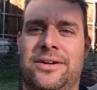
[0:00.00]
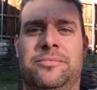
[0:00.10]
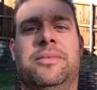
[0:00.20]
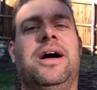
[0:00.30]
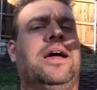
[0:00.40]

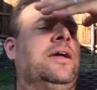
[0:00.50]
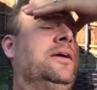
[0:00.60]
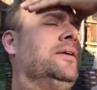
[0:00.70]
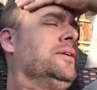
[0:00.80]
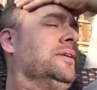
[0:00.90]

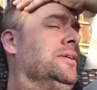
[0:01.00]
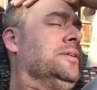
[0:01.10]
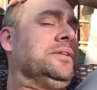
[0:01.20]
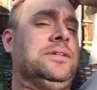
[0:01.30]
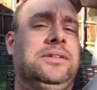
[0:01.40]
Oh my.
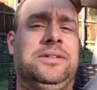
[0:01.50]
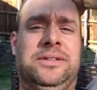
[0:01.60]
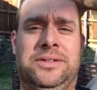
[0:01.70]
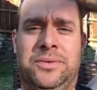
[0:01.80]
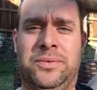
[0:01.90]

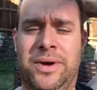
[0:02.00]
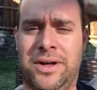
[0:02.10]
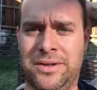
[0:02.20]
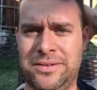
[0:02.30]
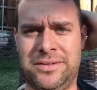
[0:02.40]

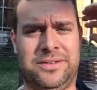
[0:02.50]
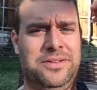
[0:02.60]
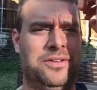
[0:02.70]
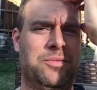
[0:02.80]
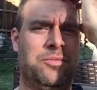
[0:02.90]
Well,
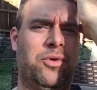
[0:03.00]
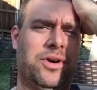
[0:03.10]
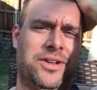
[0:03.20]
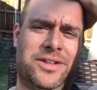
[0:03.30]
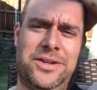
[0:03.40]

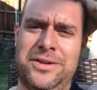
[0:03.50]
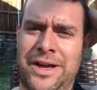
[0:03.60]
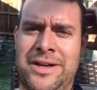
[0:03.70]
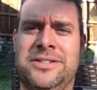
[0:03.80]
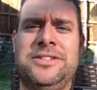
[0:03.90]
good morning
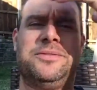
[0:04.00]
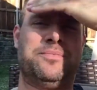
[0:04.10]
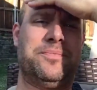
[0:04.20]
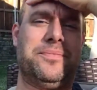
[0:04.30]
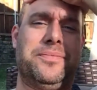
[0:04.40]
to you
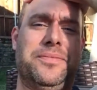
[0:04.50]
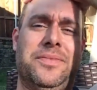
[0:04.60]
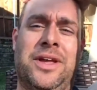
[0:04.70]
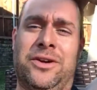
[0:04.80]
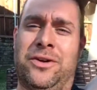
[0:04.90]
guys
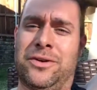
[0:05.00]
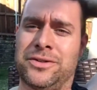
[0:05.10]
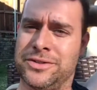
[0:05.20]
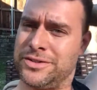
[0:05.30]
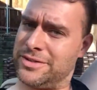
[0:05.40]
and
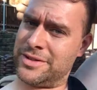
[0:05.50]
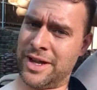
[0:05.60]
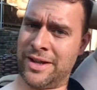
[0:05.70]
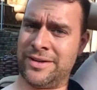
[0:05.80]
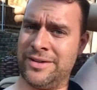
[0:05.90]

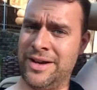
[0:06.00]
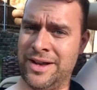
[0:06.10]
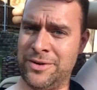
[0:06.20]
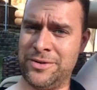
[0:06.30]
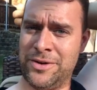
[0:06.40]
girls
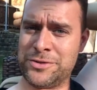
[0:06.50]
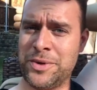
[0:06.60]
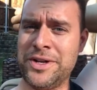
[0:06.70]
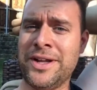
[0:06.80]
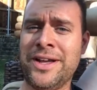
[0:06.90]
and who
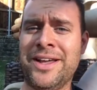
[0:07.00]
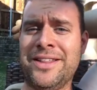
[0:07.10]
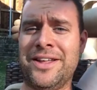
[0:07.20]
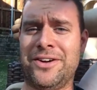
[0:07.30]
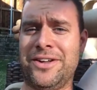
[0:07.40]
knows what
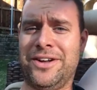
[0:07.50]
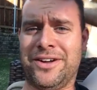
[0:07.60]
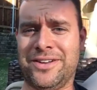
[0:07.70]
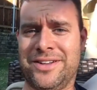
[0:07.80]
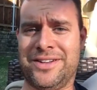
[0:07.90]
that are
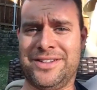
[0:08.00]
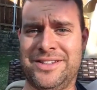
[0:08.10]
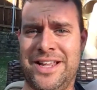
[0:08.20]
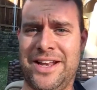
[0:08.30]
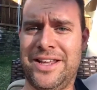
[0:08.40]
here.
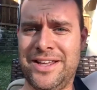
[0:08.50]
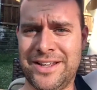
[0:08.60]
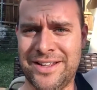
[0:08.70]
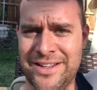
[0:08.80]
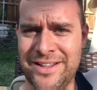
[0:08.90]
Teddy?